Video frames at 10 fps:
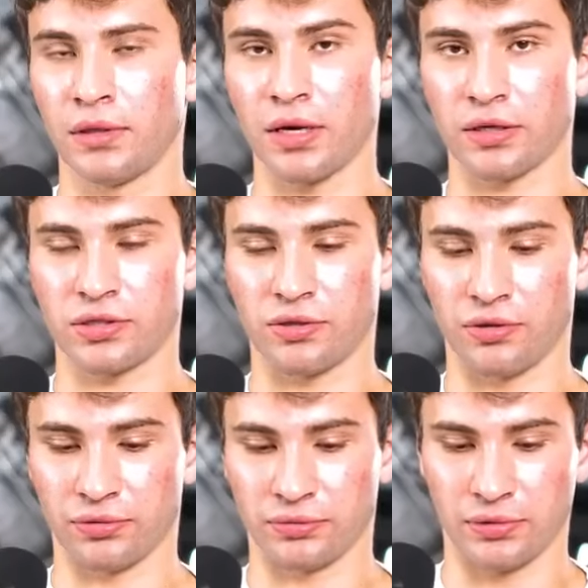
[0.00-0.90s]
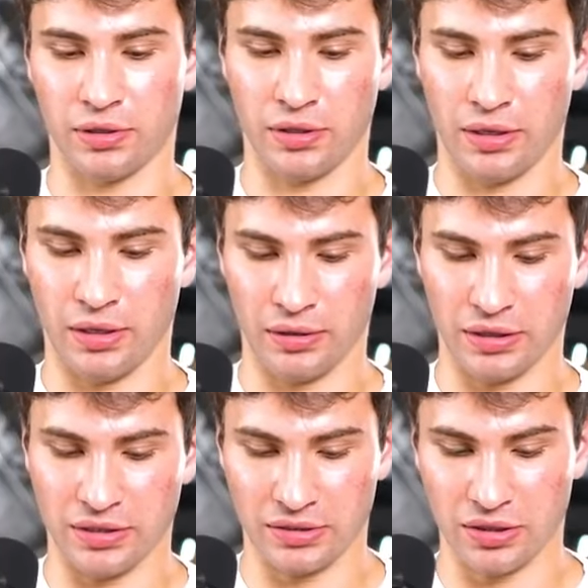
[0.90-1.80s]
Yeah, so
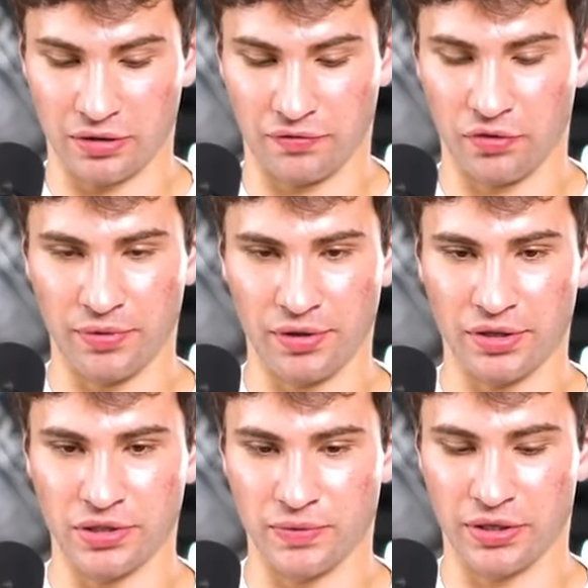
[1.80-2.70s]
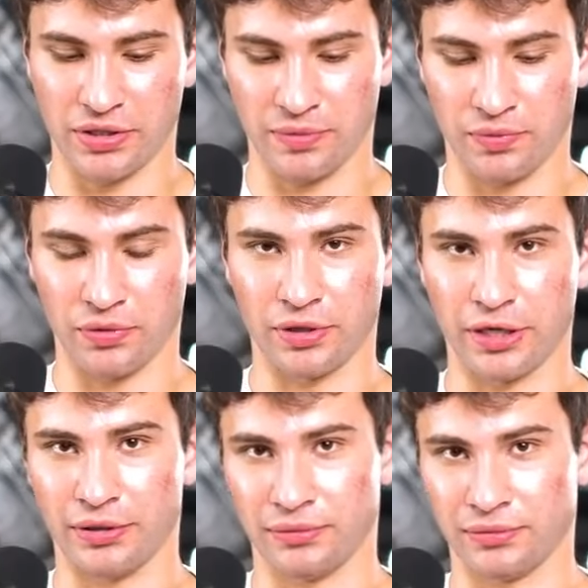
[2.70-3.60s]
the TikTok formula is very simple,
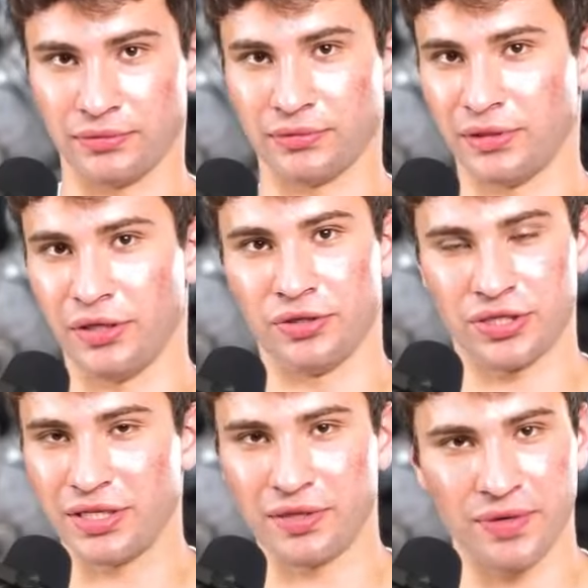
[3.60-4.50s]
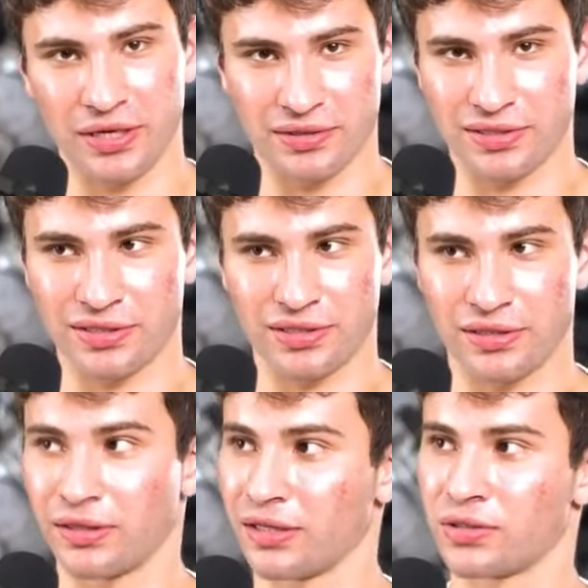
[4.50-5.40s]
right? You just need to be
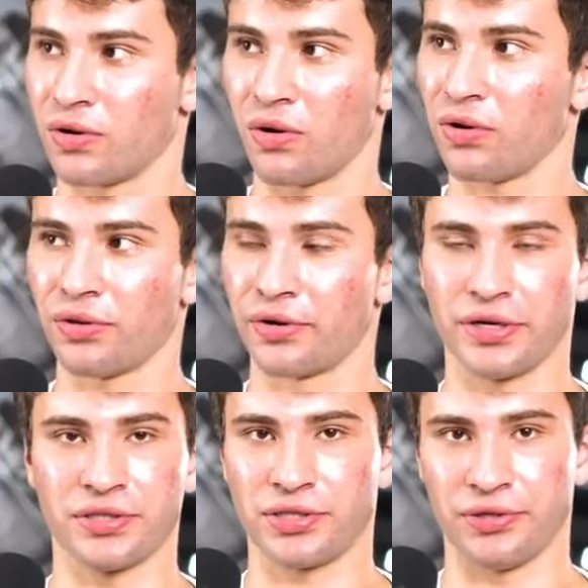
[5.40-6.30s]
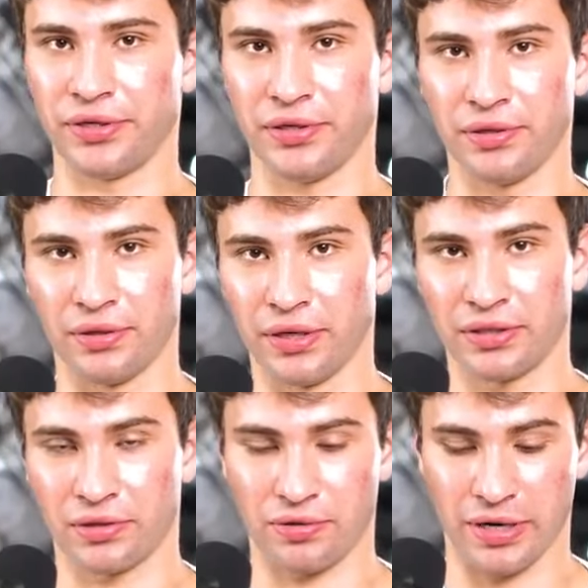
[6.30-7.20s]
consistent. That's all there is to it. You
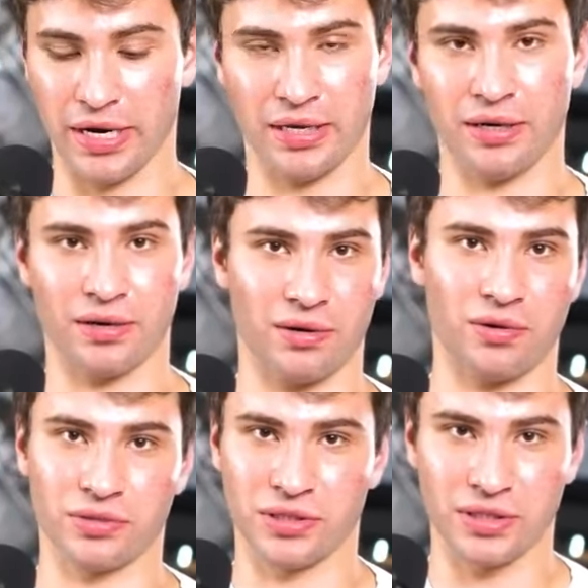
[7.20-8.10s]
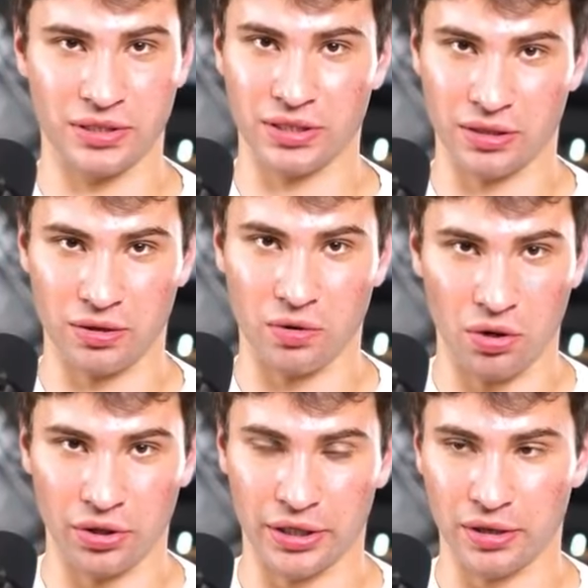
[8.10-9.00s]
need to create consistent
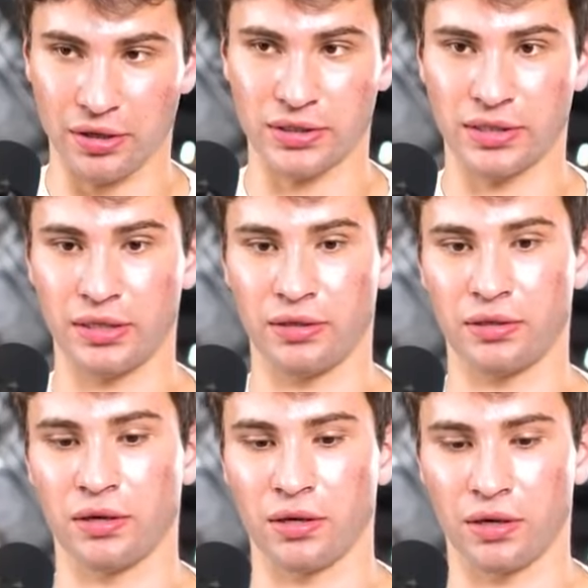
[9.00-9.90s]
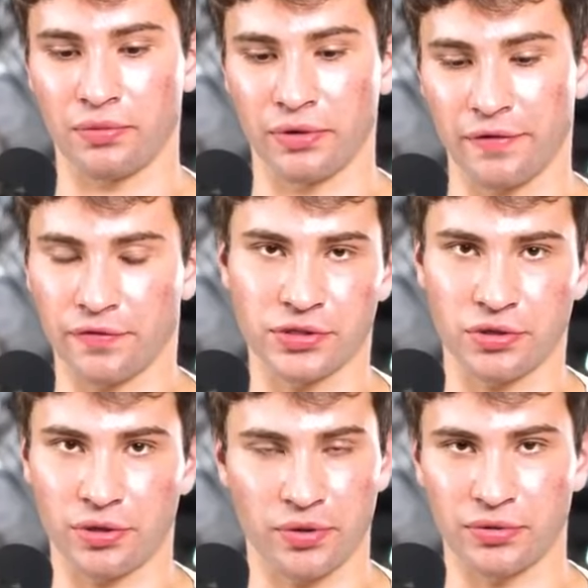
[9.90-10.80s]
quality content. Uh, when I
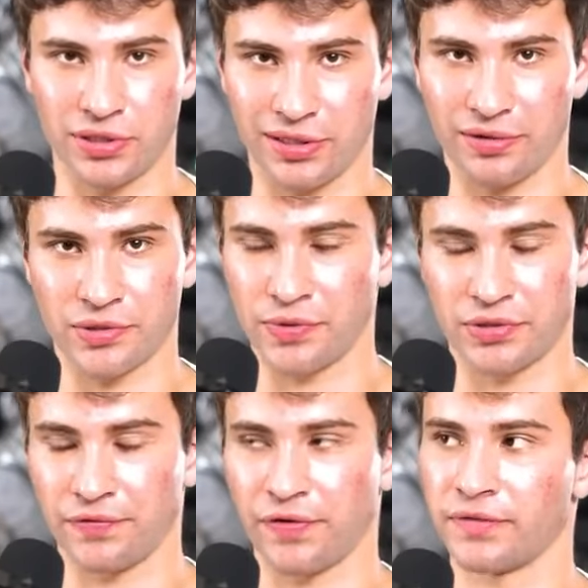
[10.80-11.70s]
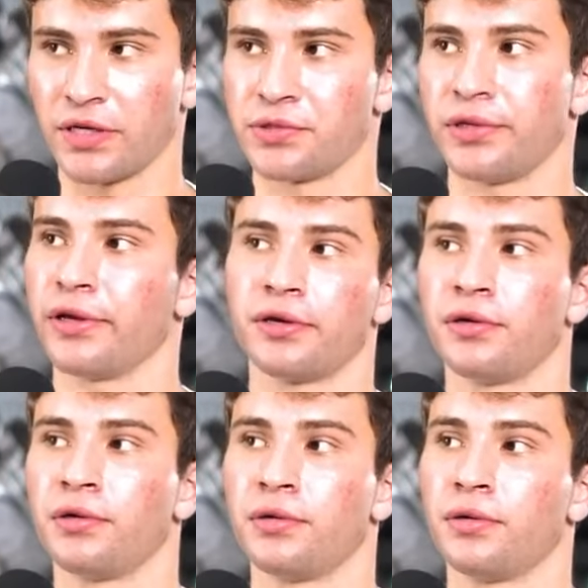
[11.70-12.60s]
first started posting, I was posting five times a day,